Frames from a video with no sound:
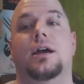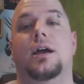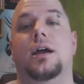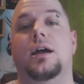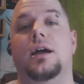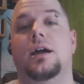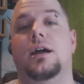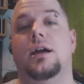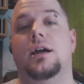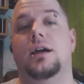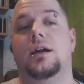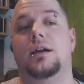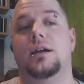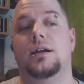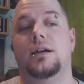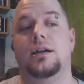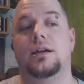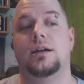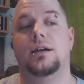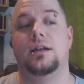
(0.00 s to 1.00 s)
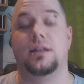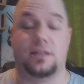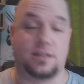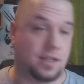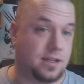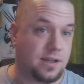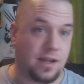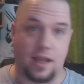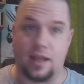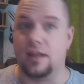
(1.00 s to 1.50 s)
It's
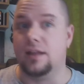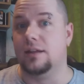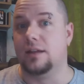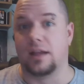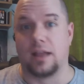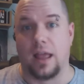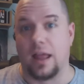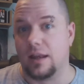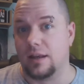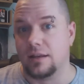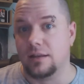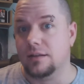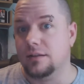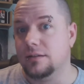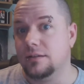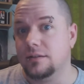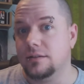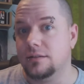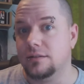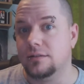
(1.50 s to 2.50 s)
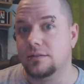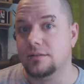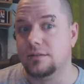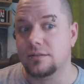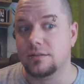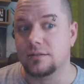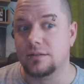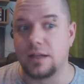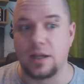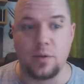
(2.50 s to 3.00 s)
Sunday again.
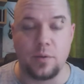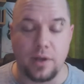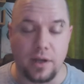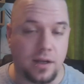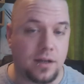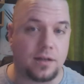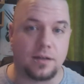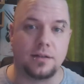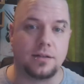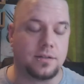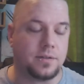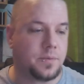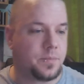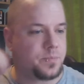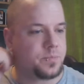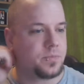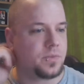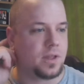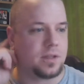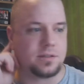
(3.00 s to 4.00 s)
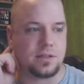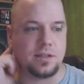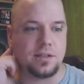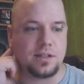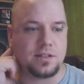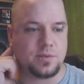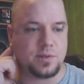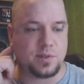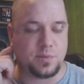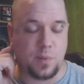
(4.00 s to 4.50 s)
Here we are,
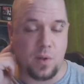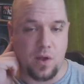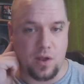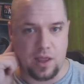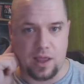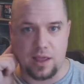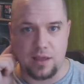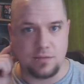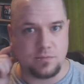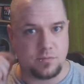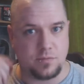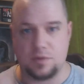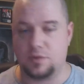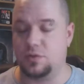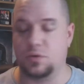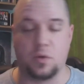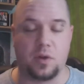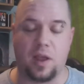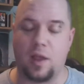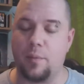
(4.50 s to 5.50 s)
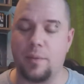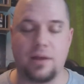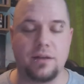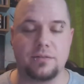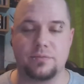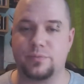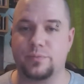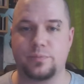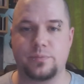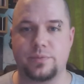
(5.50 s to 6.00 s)
Sundays with Sparky, talking
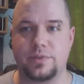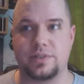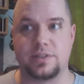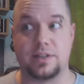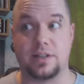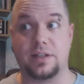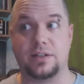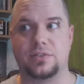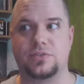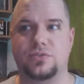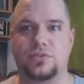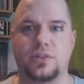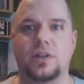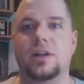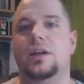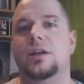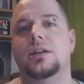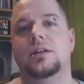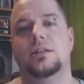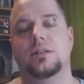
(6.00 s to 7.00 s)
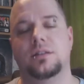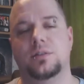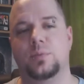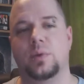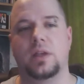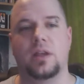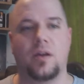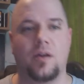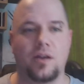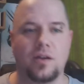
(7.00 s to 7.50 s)
about stuff that's
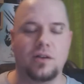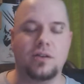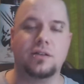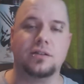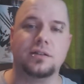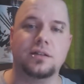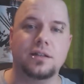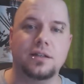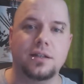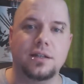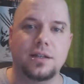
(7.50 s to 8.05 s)
been going on.